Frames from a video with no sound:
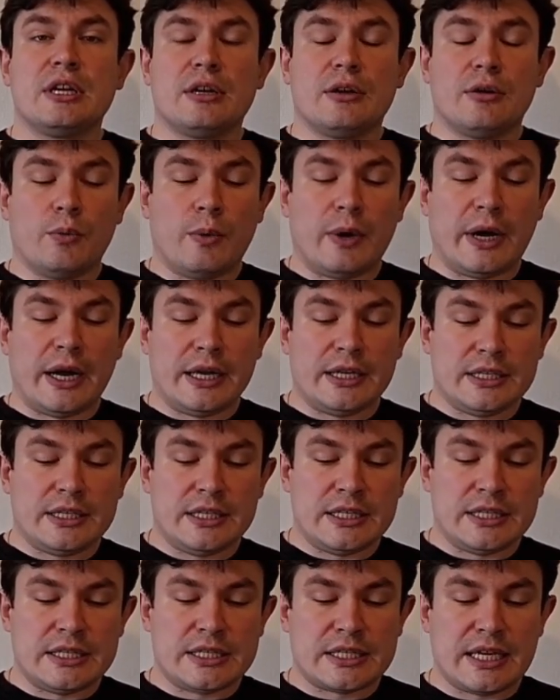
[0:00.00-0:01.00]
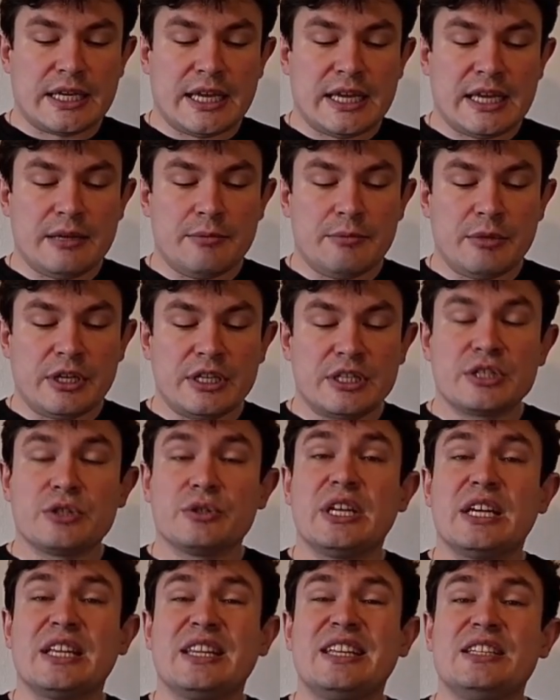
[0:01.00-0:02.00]
white is aiming to
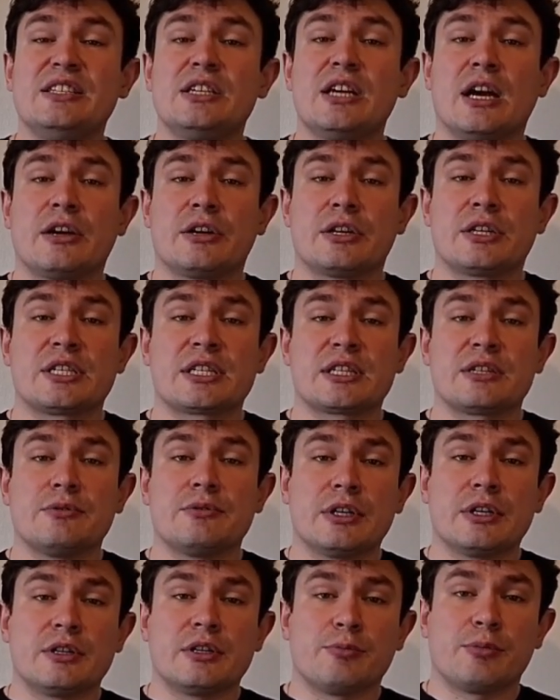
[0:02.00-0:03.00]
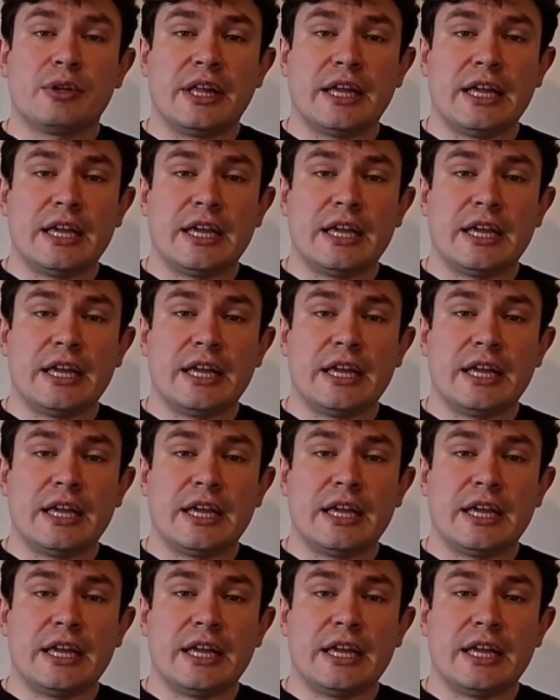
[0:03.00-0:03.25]
get the dark squared play